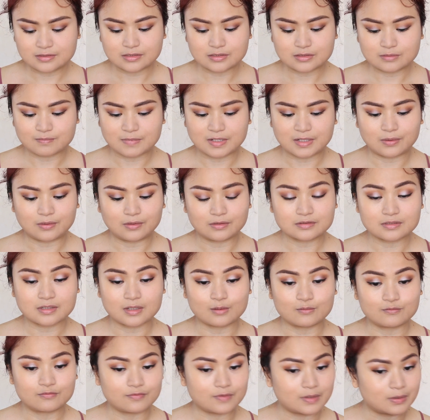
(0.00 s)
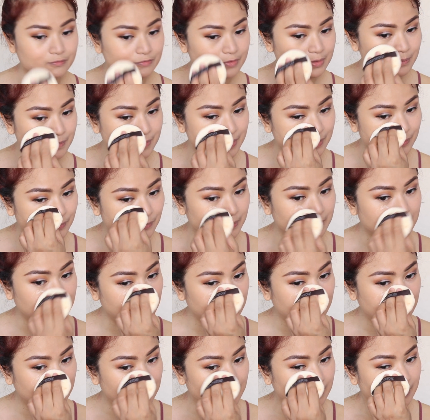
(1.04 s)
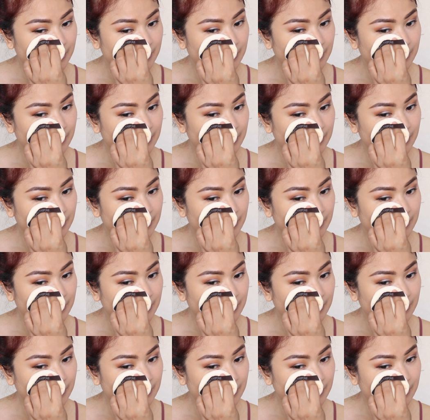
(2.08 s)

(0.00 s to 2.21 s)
This is my all-time favorite, by the way.